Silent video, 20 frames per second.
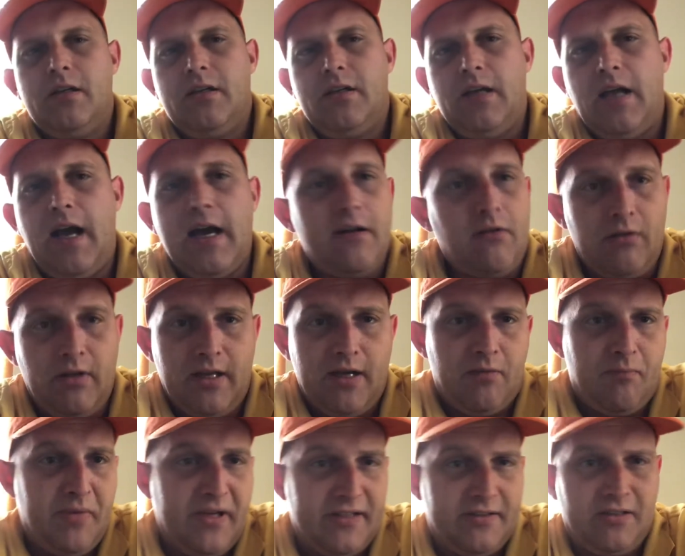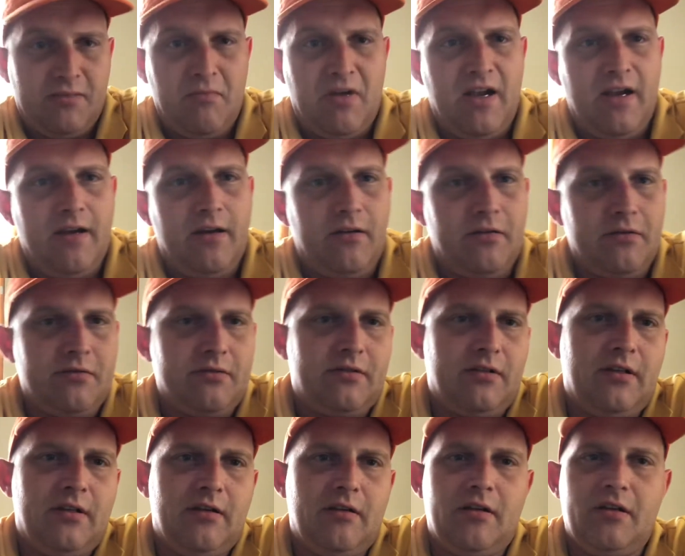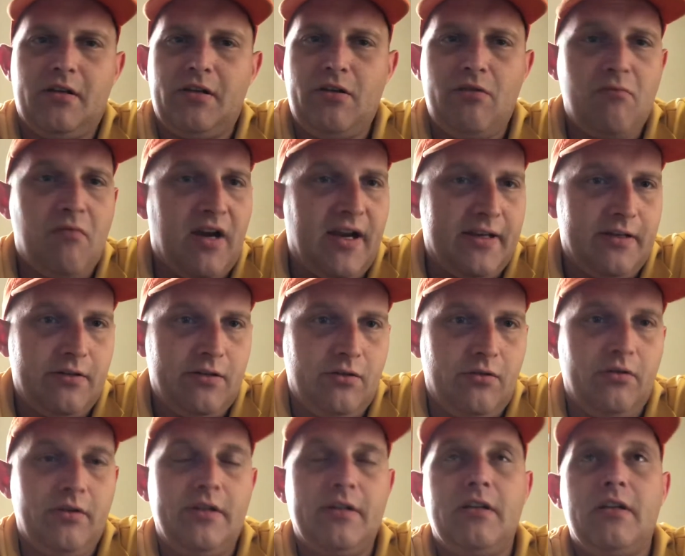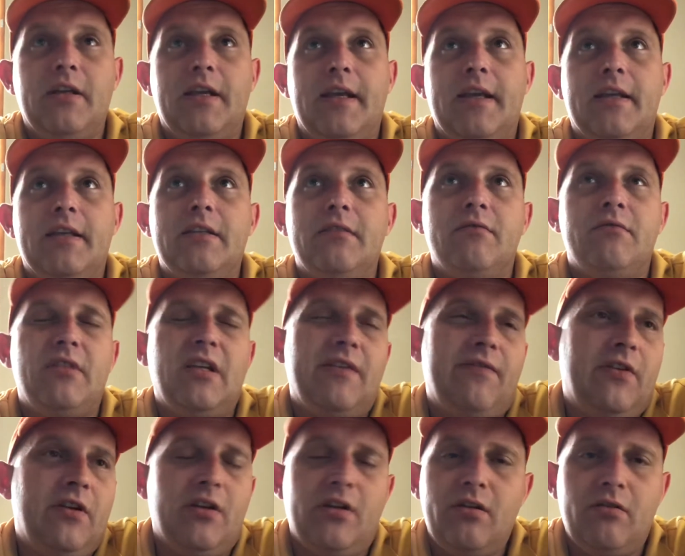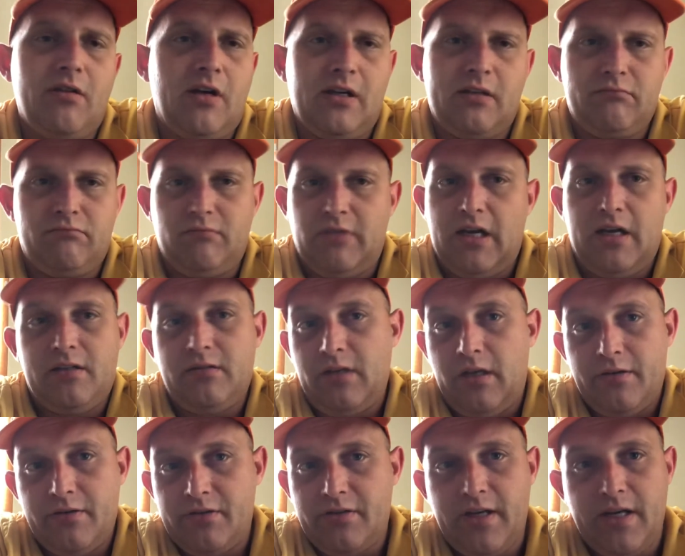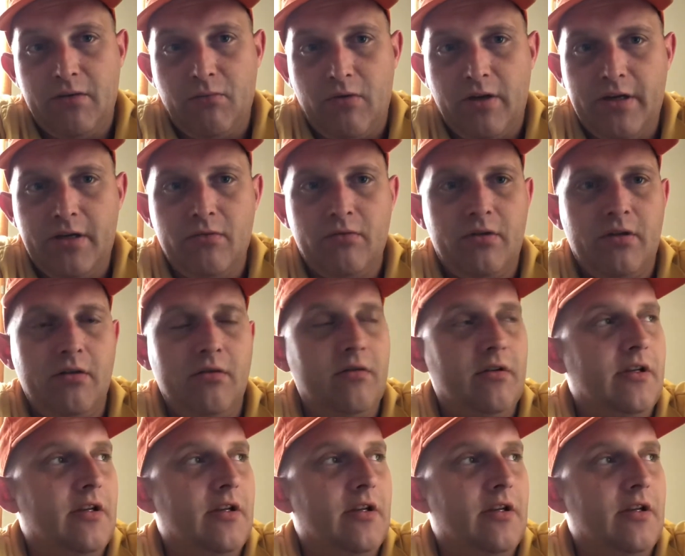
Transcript: I don't allow pets in my house. You might do it, and if you do, I understand why you would do it.